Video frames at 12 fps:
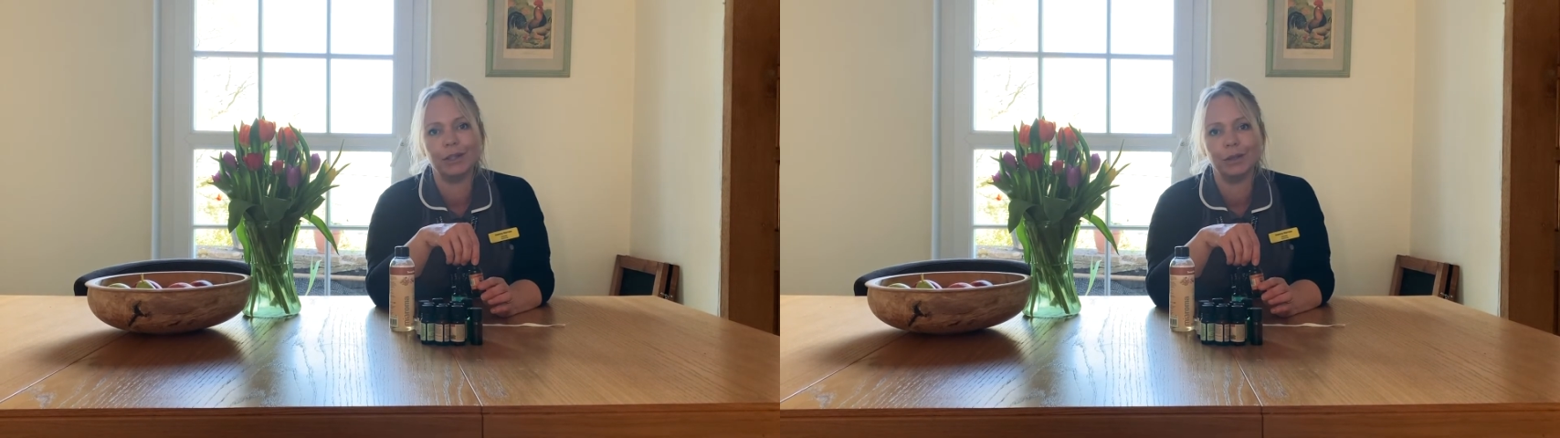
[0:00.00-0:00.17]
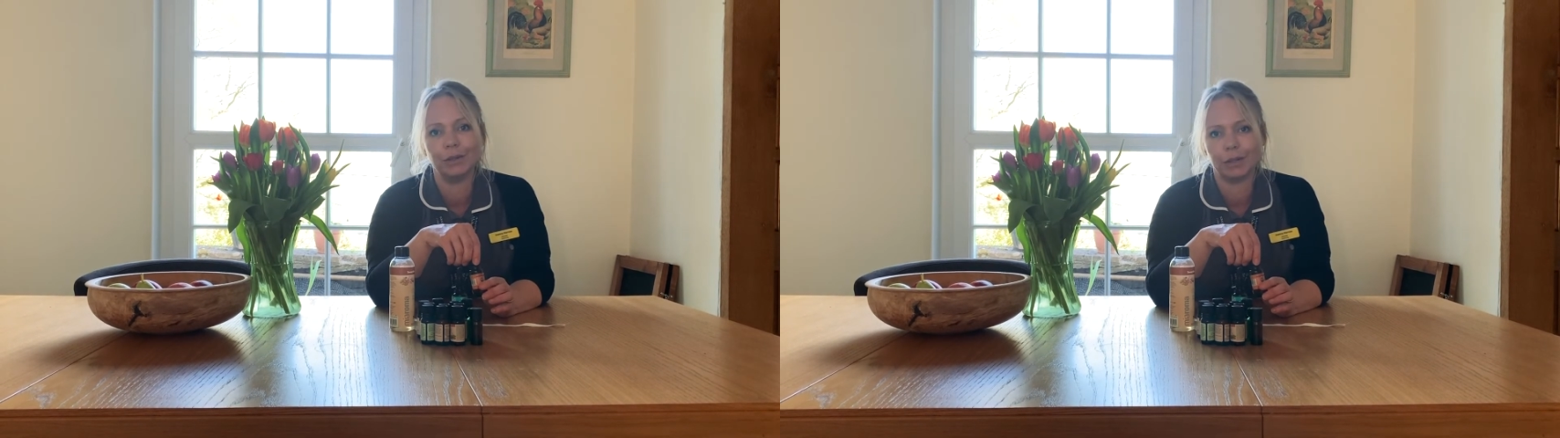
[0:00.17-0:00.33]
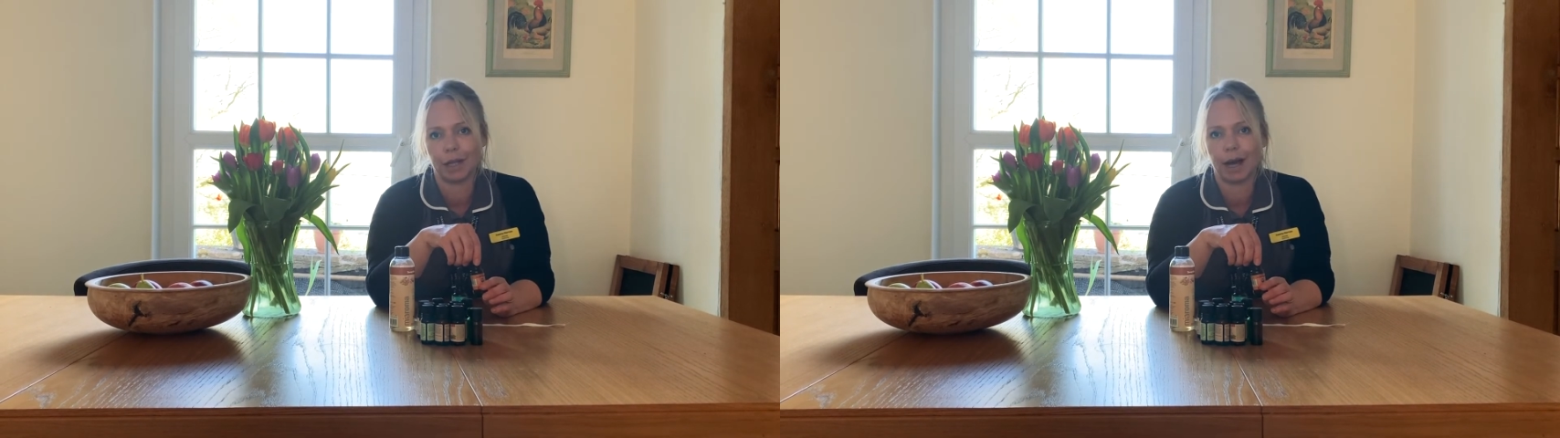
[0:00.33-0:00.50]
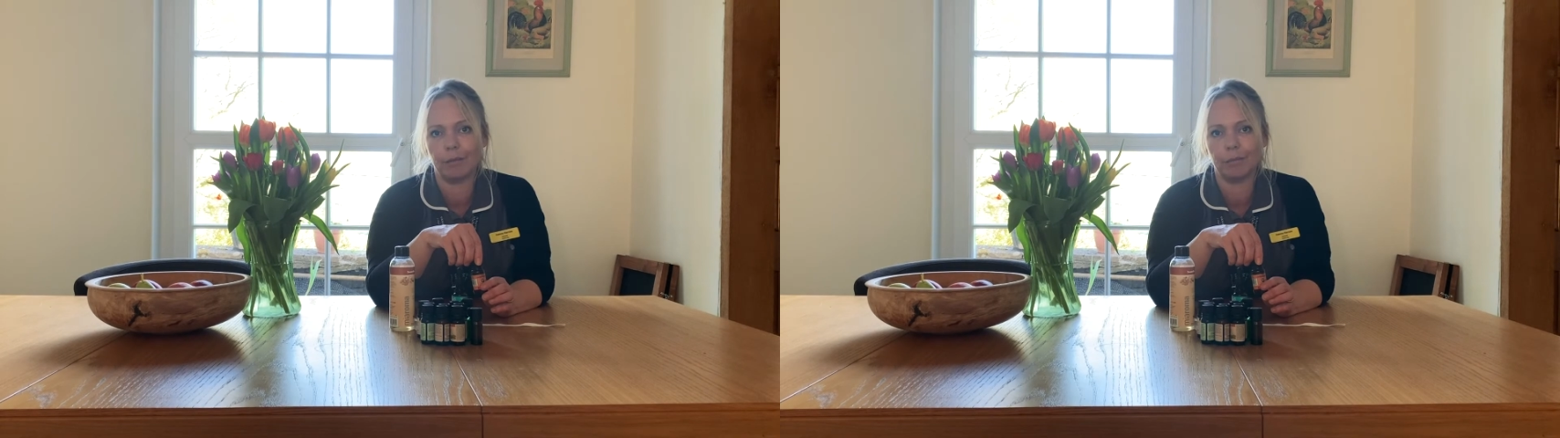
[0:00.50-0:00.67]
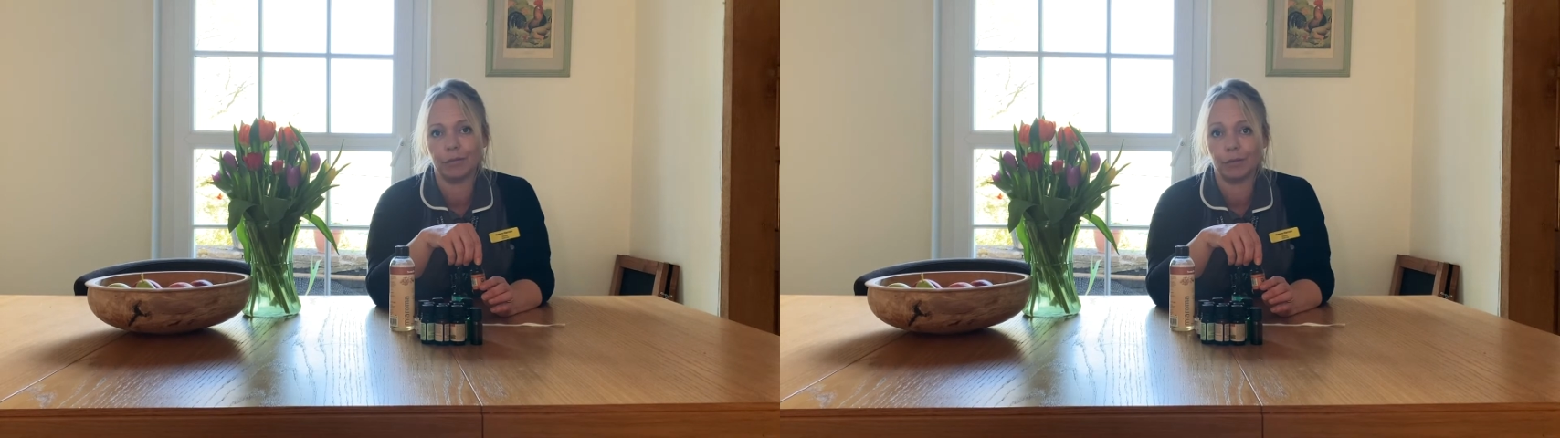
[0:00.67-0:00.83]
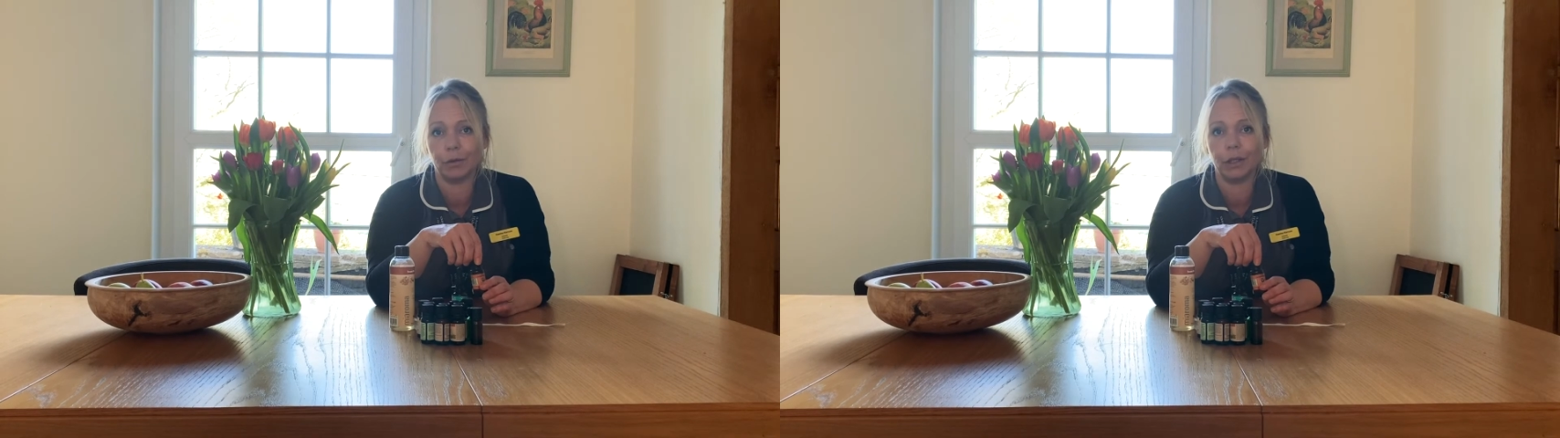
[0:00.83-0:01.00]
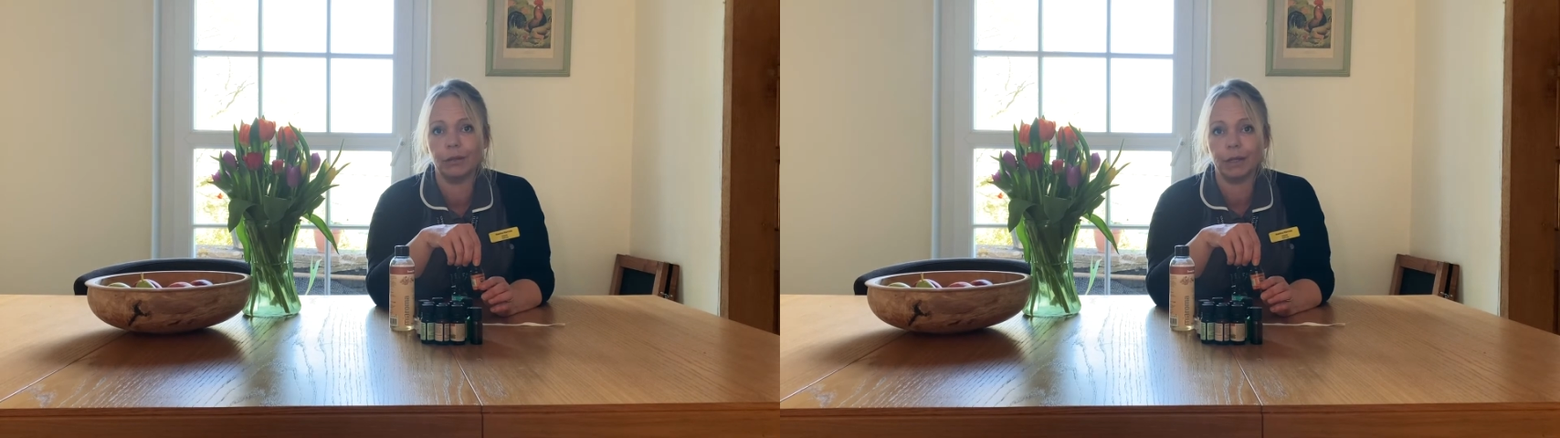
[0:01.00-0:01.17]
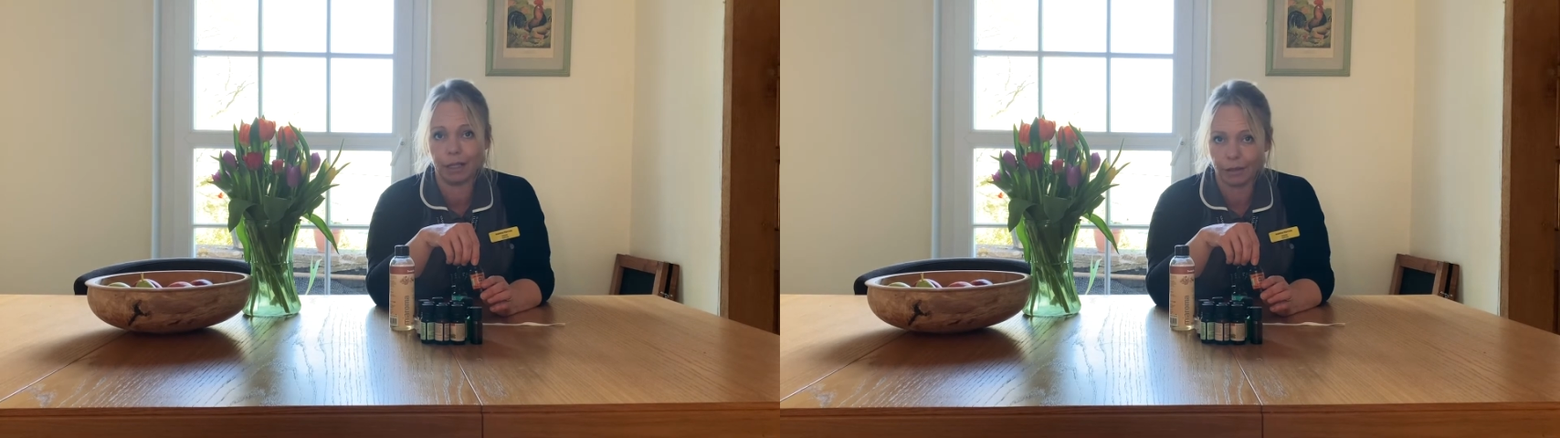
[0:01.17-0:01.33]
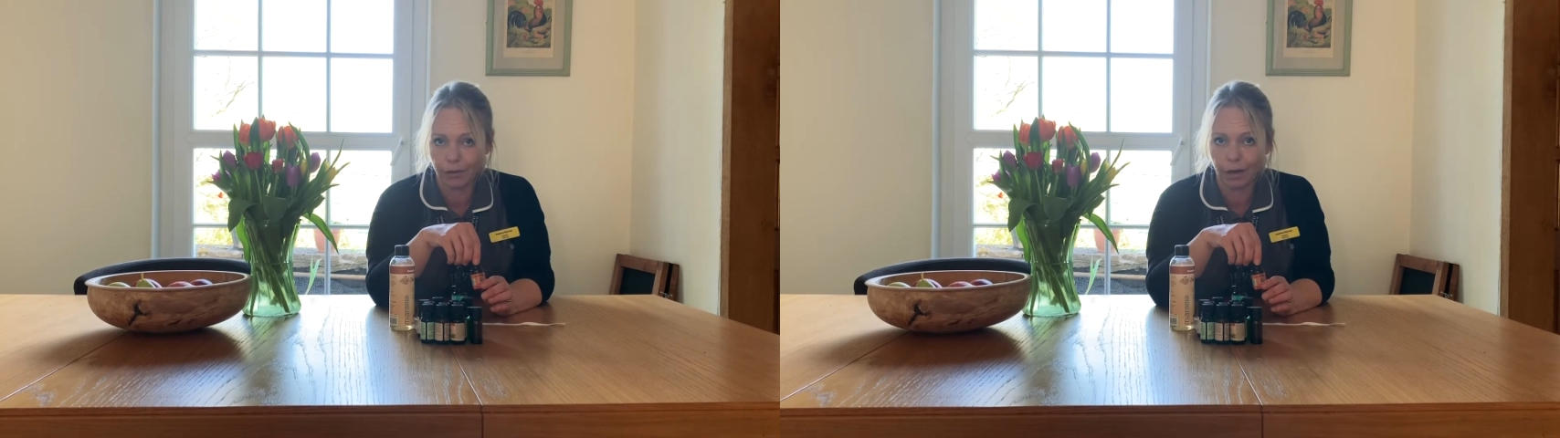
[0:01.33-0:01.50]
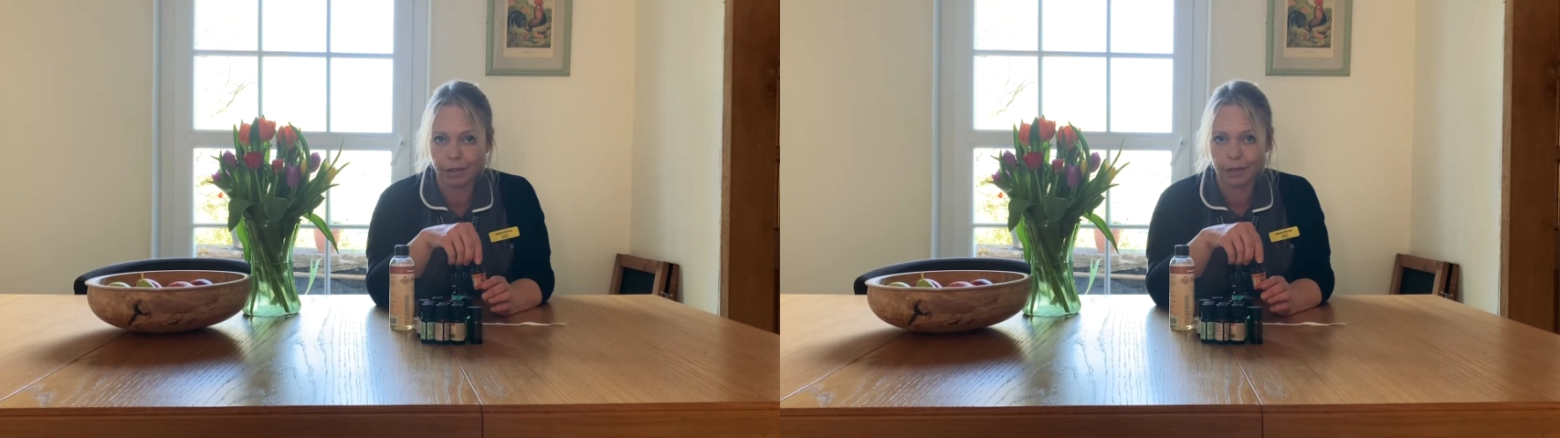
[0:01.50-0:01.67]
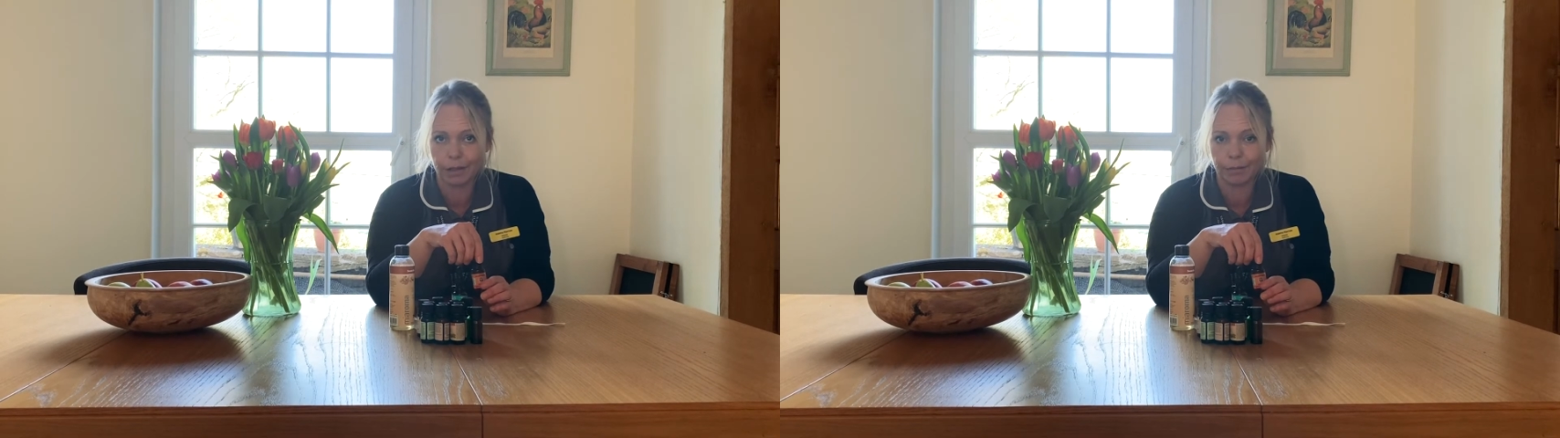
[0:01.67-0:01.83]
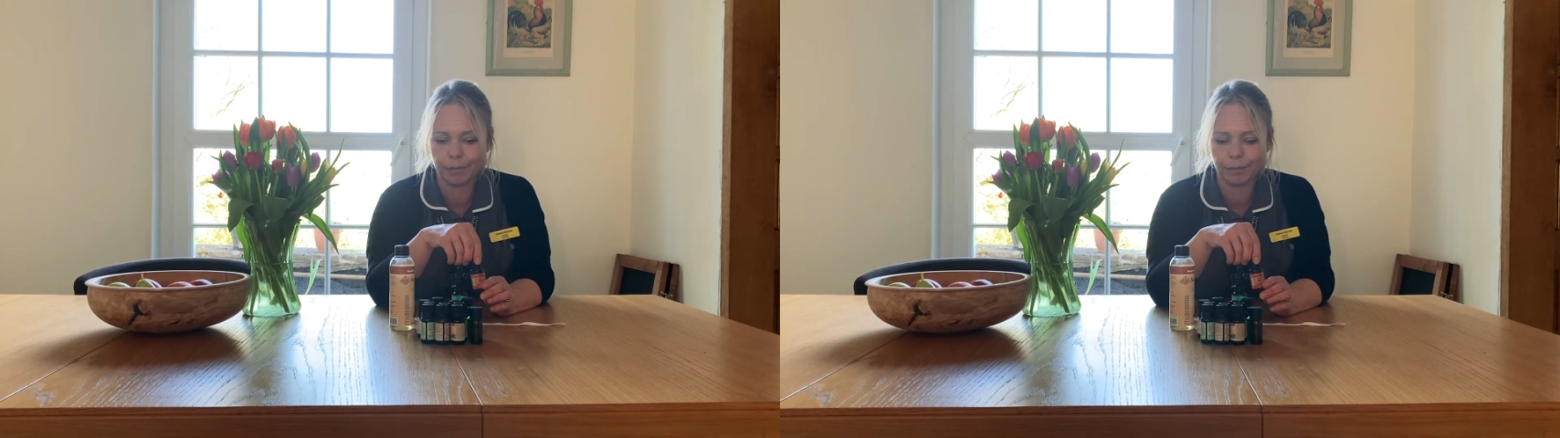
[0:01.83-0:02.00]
use that before you leave us.